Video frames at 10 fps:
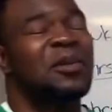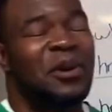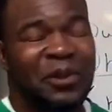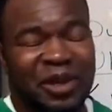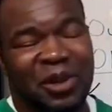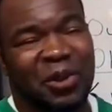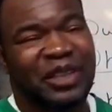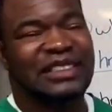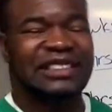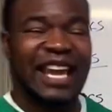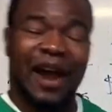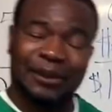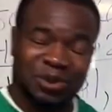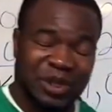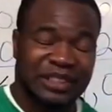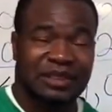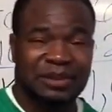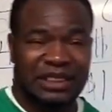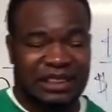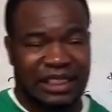but real quick, today I was reading some
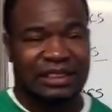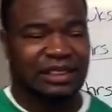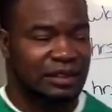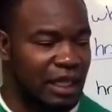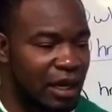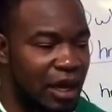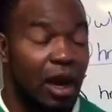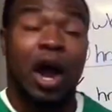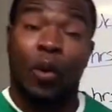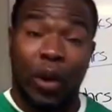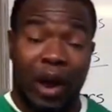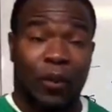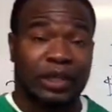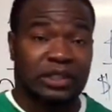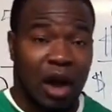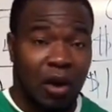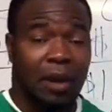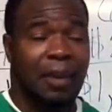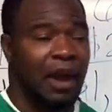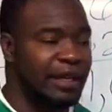statistics, and uh, what I want to talk
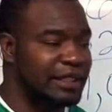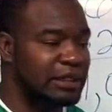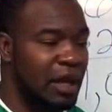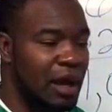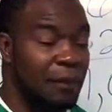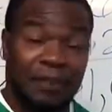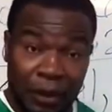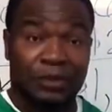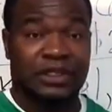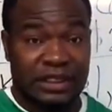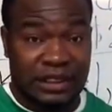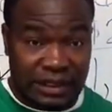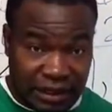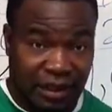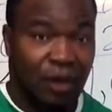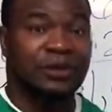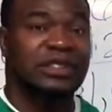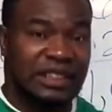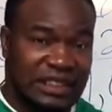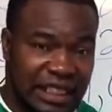about is uh, those those
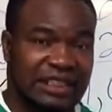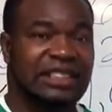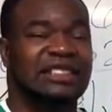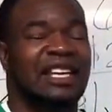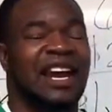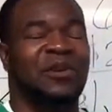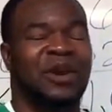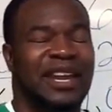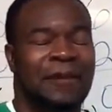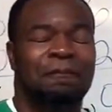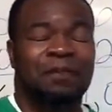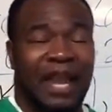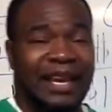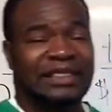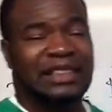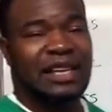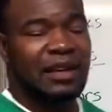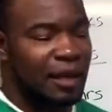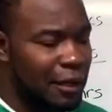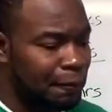statistics that I read, and it said
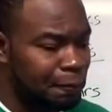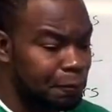uh,